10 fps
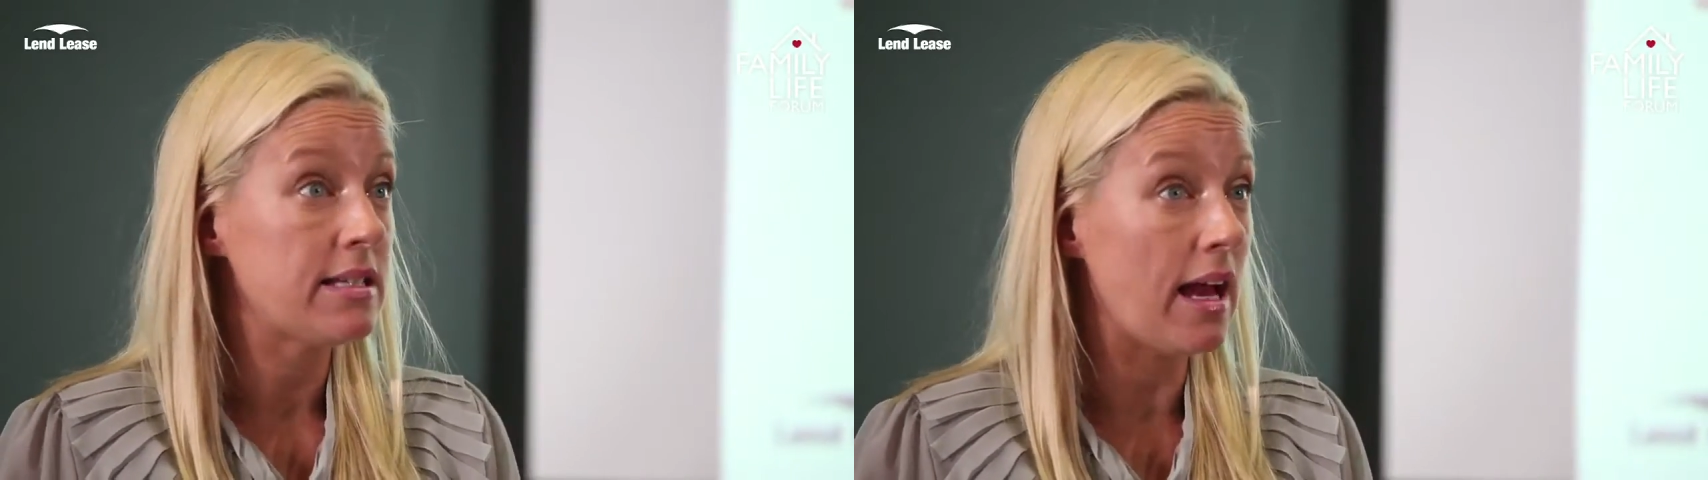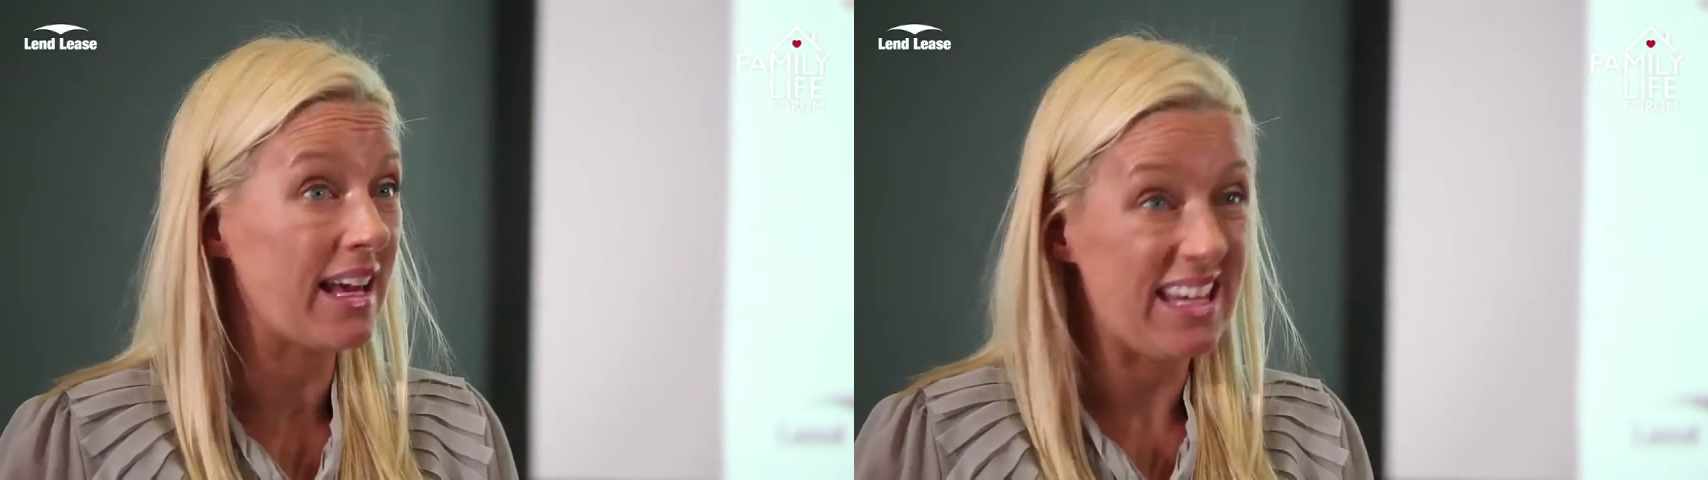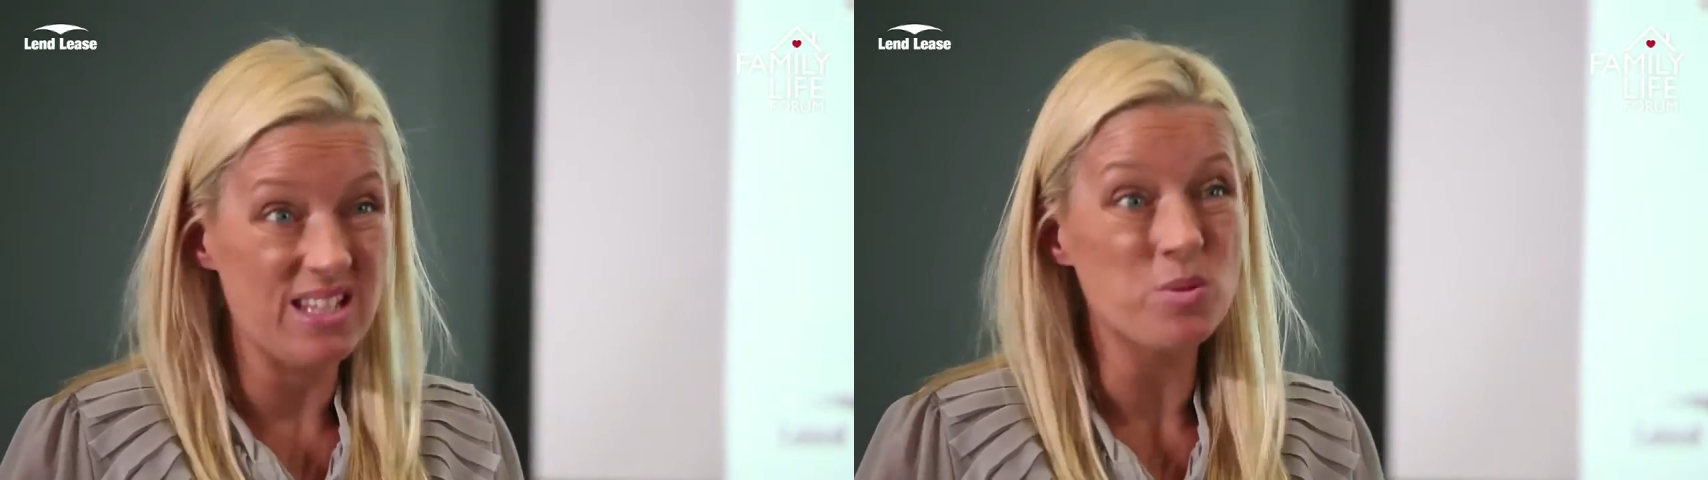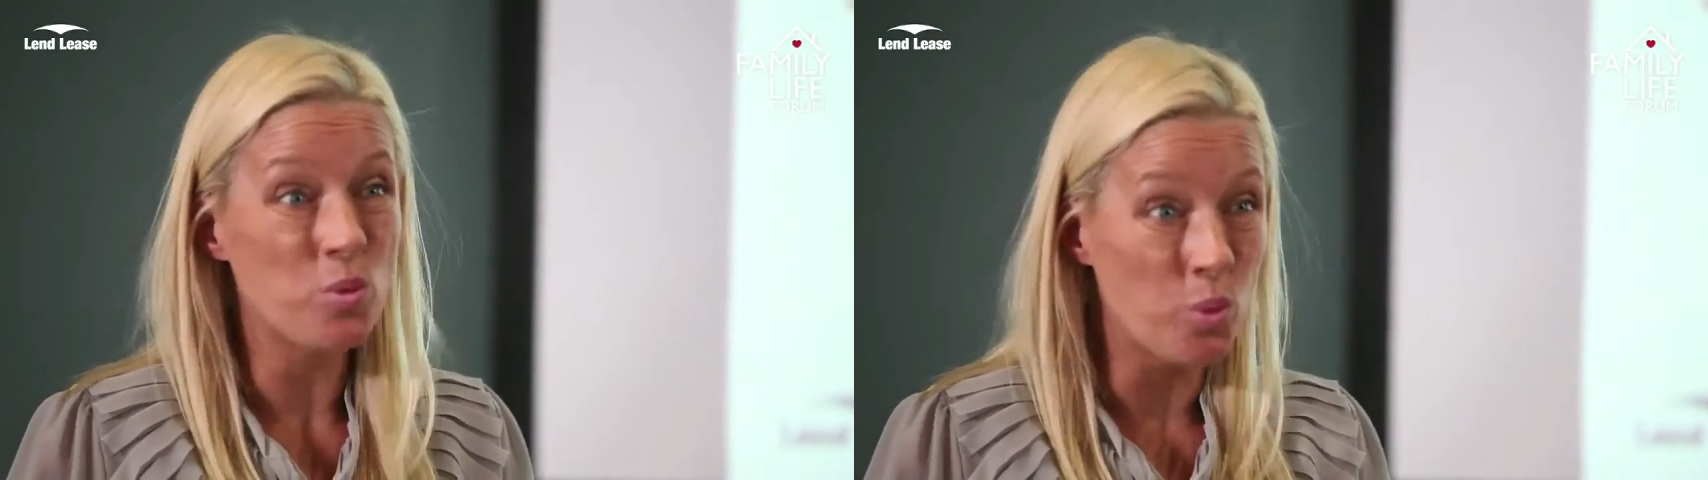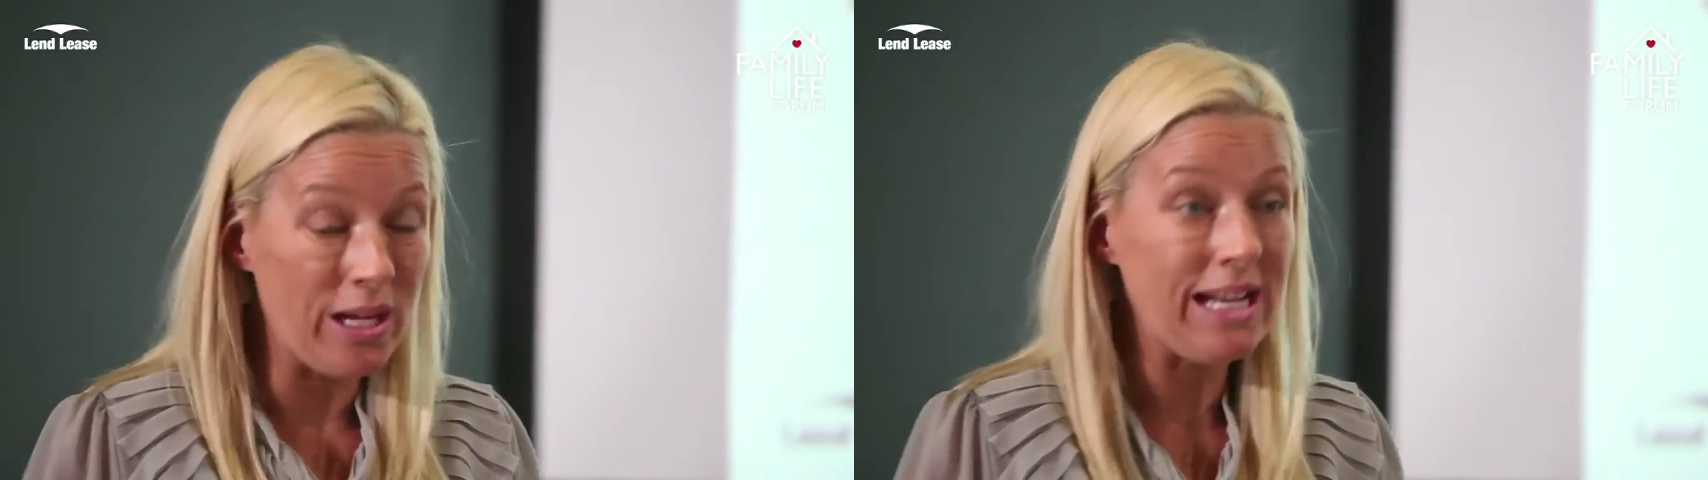our kids
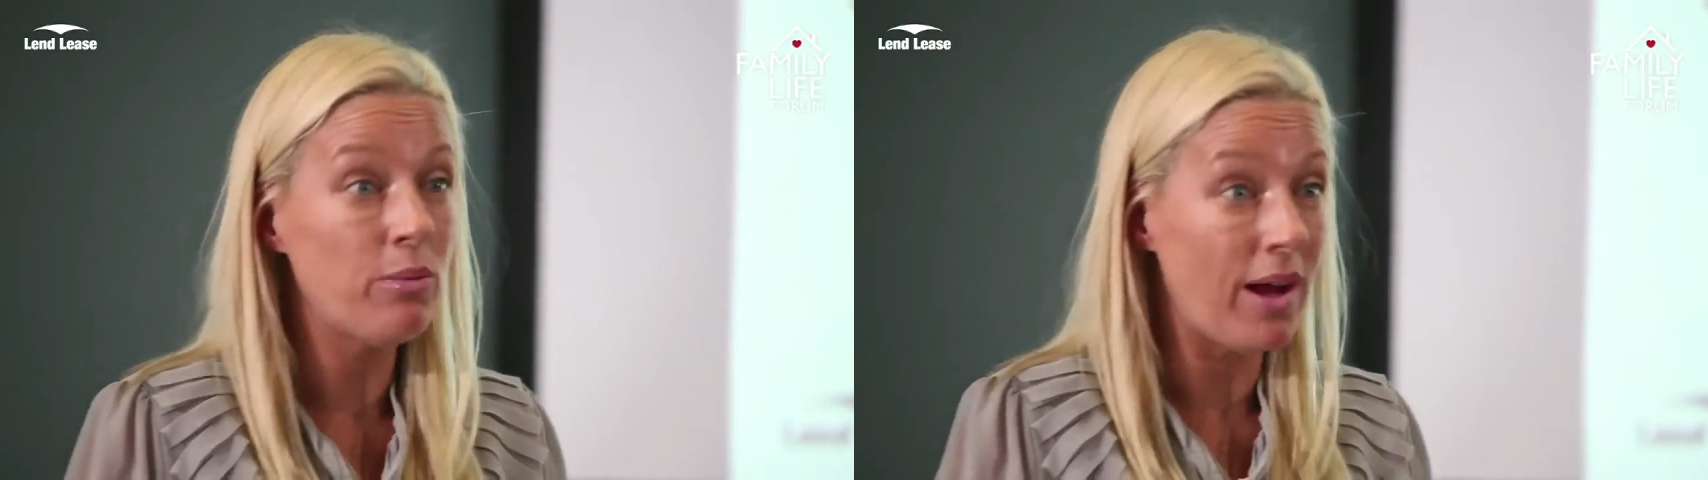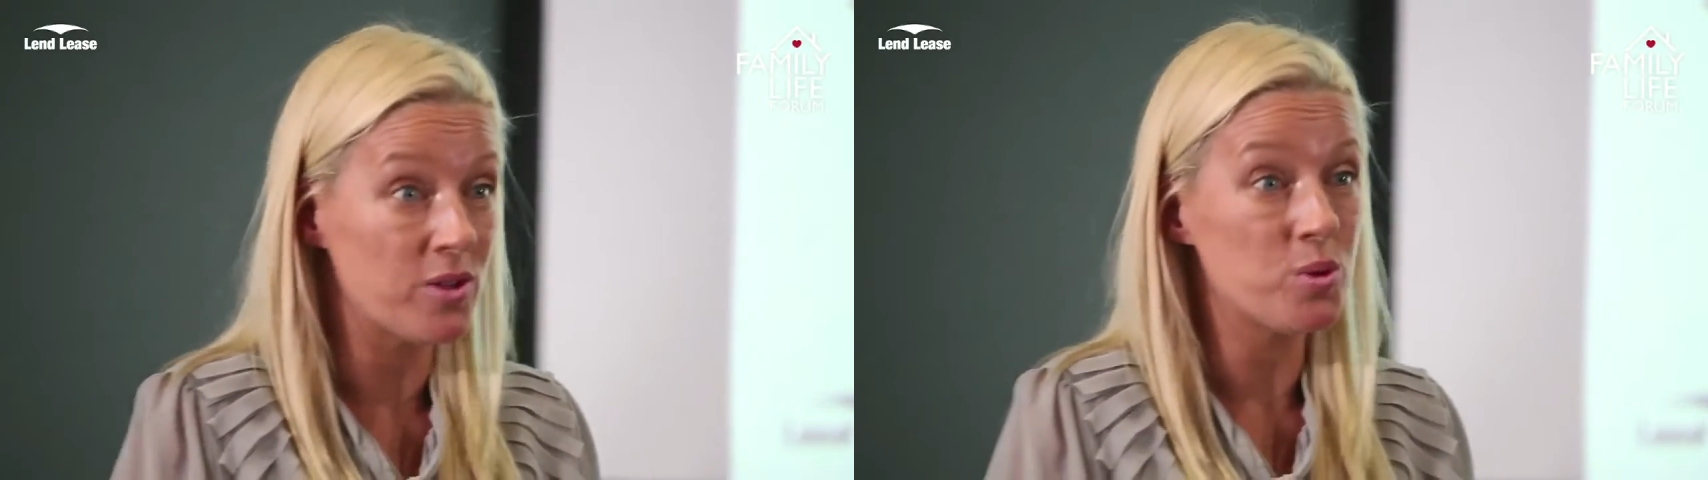would really rather